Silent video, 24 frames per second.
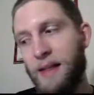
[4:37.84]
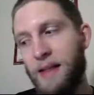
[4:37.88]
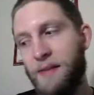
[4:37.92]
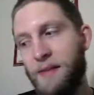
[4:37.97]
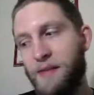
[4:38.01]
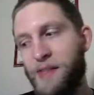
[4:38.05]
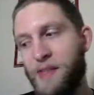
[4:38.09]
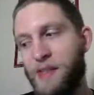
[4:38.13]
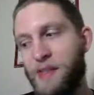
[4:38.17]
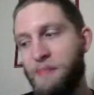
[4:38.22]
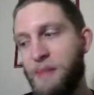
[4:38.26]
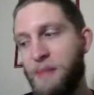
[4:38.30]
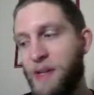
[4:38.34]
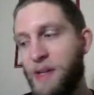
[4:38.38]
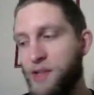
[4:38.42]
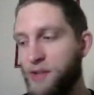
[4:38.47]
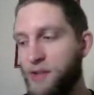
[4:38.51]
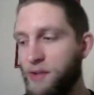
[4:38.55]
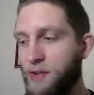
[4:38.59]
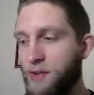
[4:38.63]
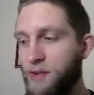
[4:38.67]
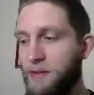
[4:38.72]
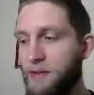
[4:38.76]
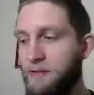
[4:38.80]
of
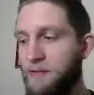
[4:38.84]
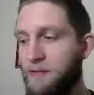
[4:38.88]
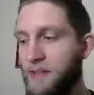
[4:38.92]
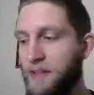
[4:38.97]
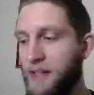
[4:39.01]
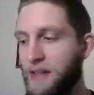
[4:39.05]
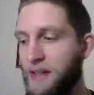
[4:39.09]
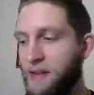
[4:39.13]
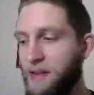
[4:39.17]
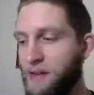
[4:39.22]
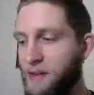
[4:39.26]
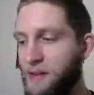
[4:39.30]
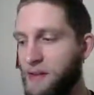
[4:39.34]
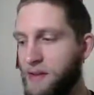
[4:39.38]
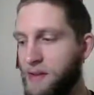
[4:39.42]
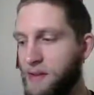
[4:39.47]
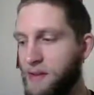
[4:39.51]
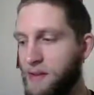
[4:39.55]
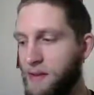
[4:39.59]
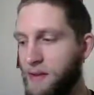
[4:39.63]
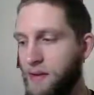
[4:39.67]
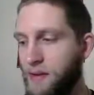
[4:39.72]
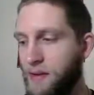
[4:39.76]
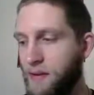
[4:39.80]
special defense.
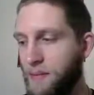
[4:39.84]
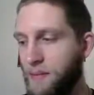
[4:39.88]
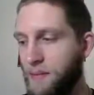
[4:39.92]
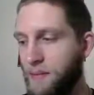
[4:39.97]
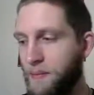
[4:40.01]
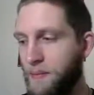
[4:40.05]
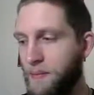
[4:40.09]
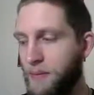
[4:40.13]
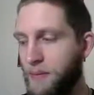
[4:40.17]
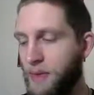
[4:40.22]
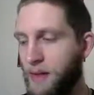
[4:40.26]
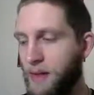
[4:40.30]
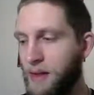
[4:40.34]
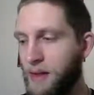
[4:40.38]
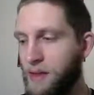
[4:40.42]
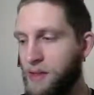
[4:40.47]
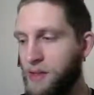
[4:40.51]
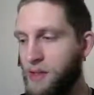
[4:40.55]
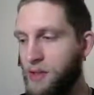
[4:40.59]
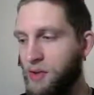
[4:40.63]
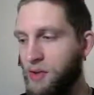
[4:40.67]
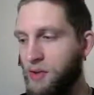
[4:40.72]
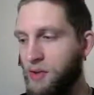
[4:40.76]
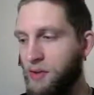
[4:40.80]

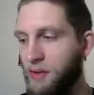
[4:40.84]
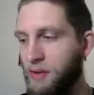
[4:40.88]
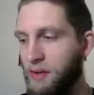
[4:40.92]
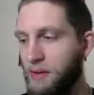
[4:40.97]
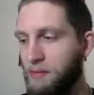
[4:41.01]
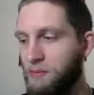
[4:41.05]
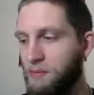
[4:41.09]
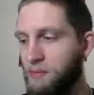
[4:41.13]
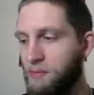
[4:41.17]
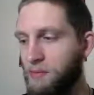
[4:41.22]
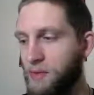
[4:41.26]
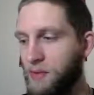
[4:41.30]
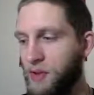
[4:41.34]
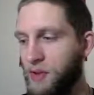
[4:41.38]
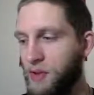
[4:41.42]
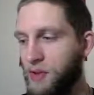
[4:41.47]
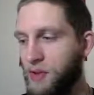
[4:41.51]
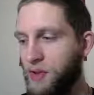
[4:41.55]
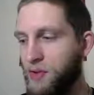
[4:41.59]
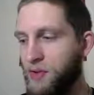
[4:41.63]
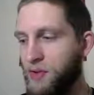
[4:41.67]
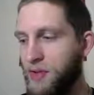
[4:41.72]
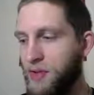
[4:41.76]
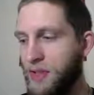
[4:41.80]
So,
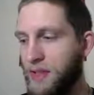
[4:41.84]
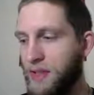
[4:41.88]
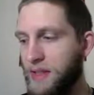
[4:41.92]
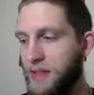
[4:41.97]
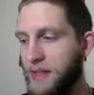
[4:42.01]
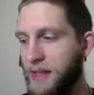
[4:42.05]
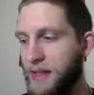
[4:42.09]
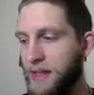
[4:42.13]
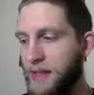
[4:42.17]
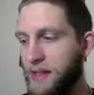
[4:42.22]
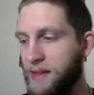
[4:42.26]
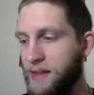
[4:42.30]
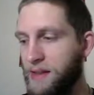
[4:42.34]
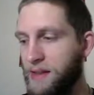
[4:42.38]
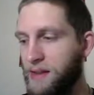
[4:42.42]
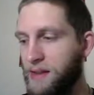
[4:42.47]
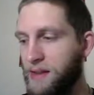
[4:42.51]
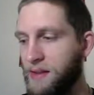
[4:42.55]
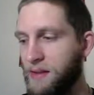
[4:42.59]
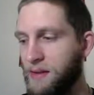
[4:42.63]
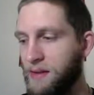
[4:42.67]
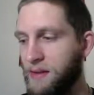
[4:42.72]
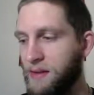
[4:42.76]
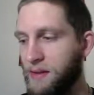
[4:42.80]
using
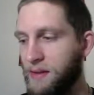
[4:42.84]
attacks,